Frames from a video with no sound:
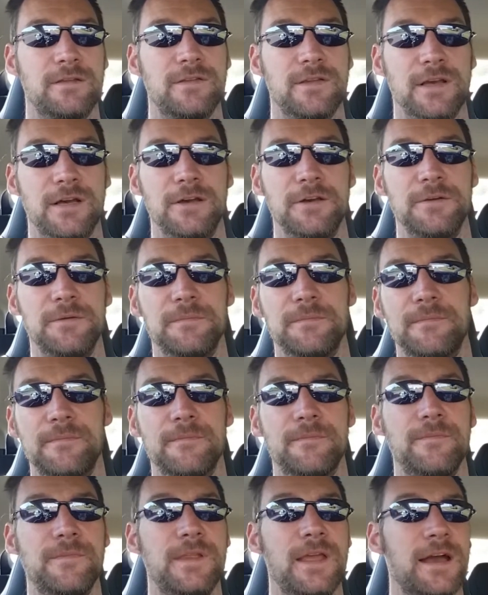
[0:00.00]
So
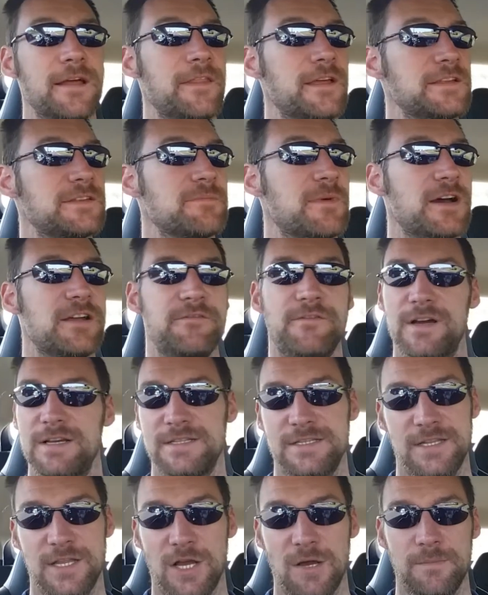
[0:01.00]
yeah, that's my
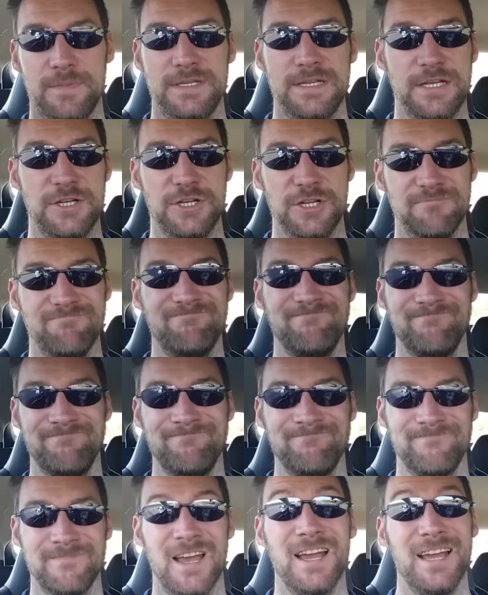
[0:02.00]
advice to the competition.
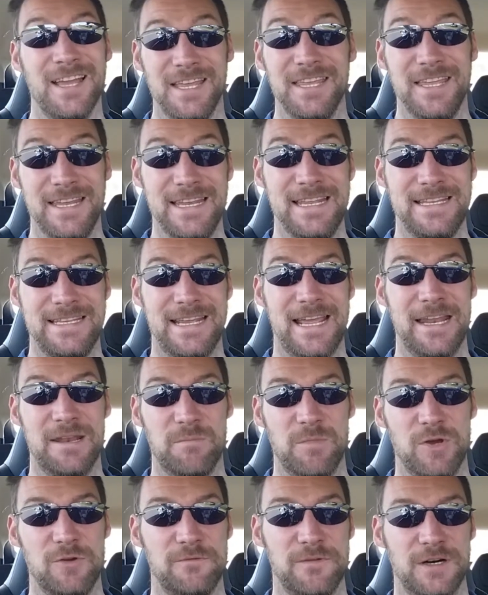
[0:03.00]
You need to get
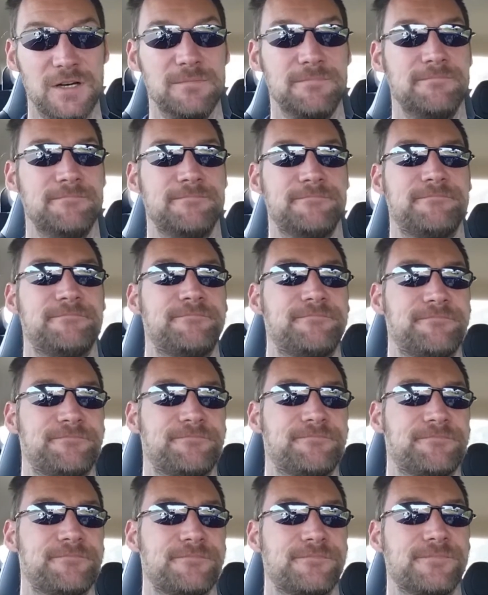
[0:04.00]
a move on,
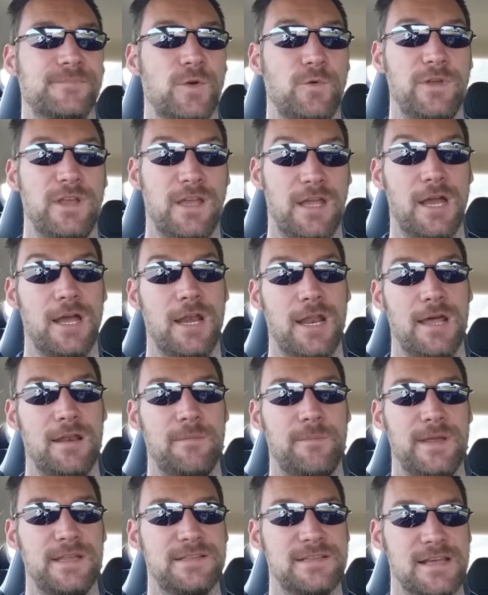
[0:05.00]
or you're going out
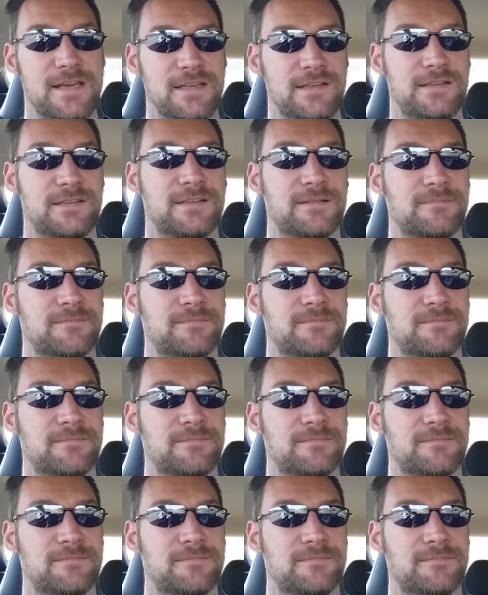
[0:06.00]
of business.